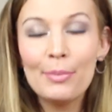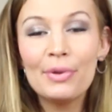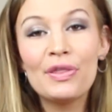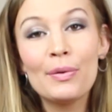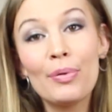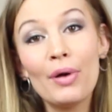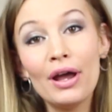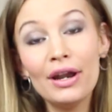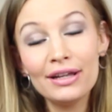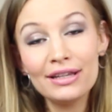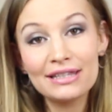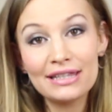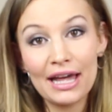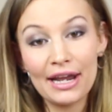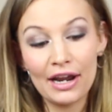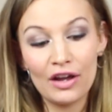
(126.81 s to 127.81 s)
But the
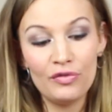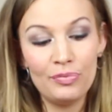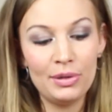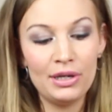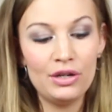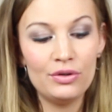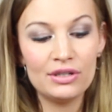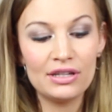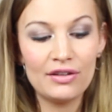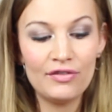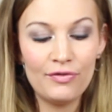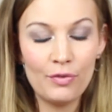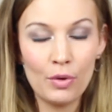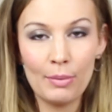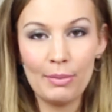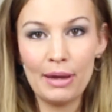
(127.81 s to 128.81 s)
products that I've been using
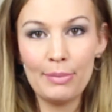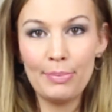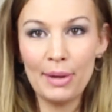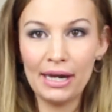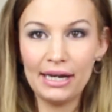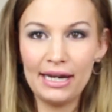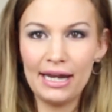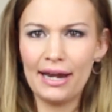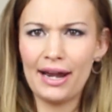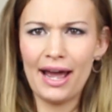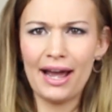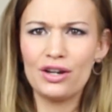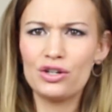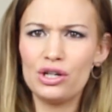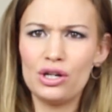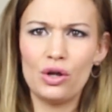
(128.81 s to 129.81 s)
for my belly, and
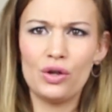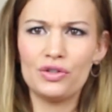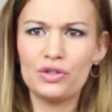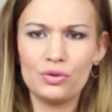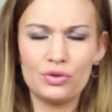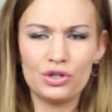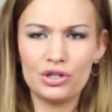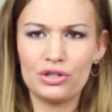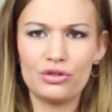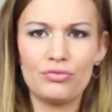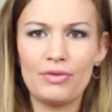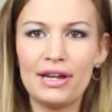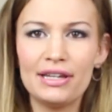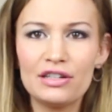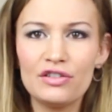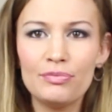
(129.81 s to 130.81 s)
actually also just the
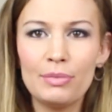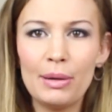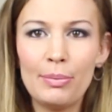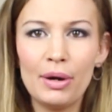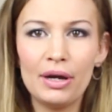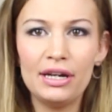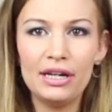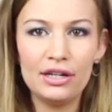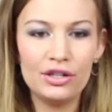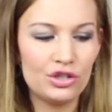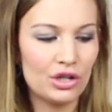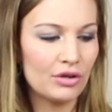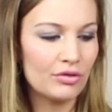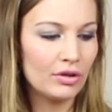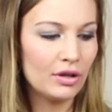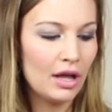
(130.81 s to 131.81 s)
rest of my body in
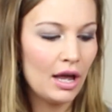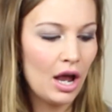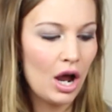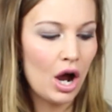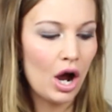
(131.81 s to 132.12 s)
general,